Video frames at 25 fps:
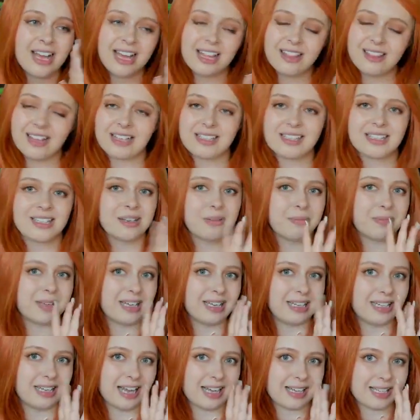That's going to be
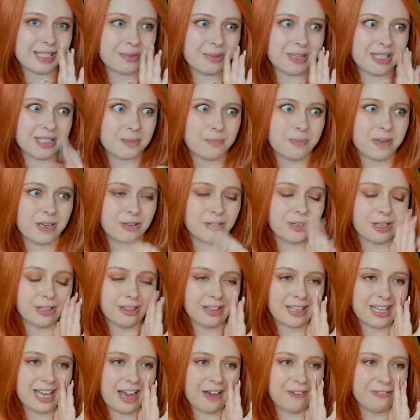in next week's build.
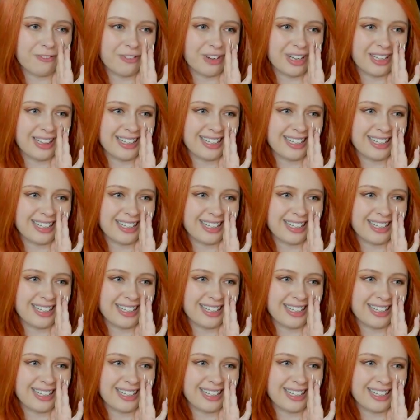Look out for it.